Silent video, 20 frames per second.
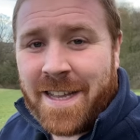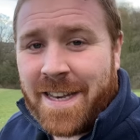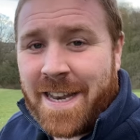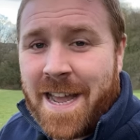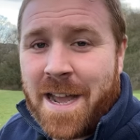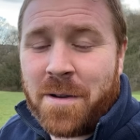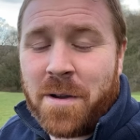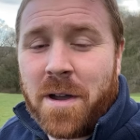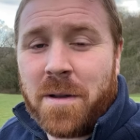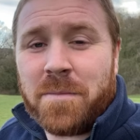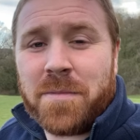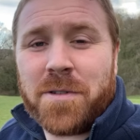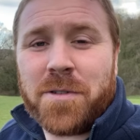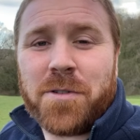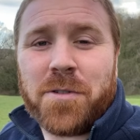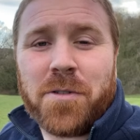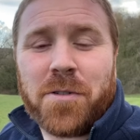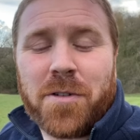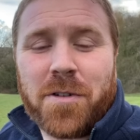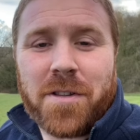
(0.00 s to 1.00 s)
Now, I'm
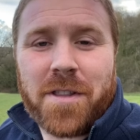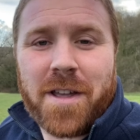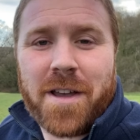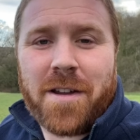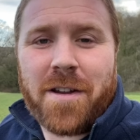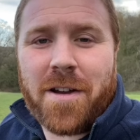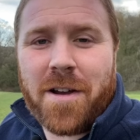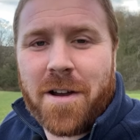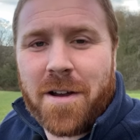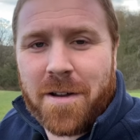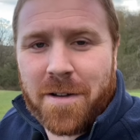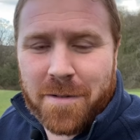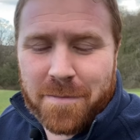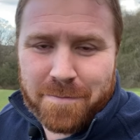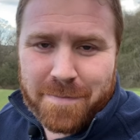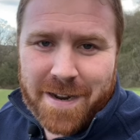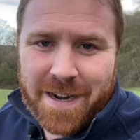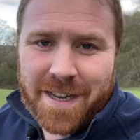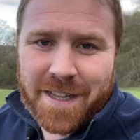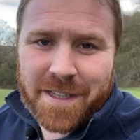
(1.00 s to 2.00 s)
sure there are
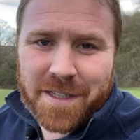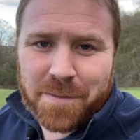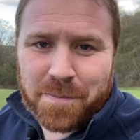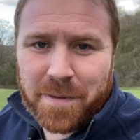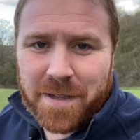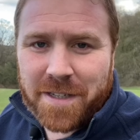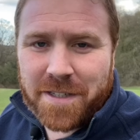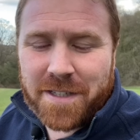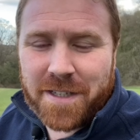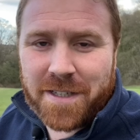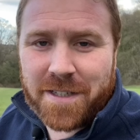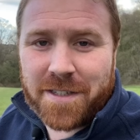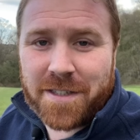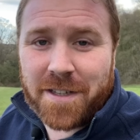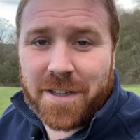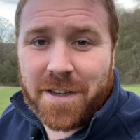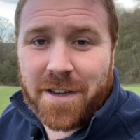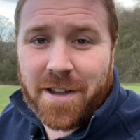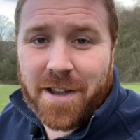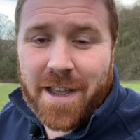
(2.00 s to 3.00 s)
many species
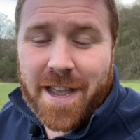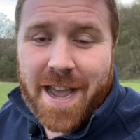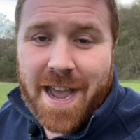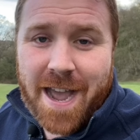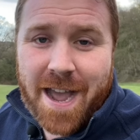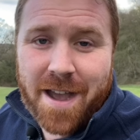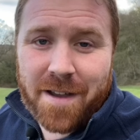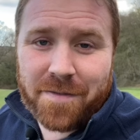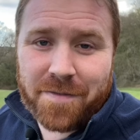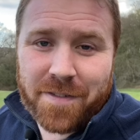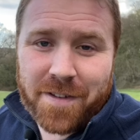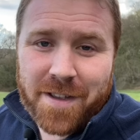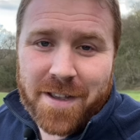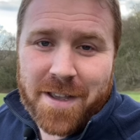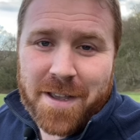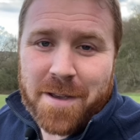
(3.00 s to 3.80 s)
that I have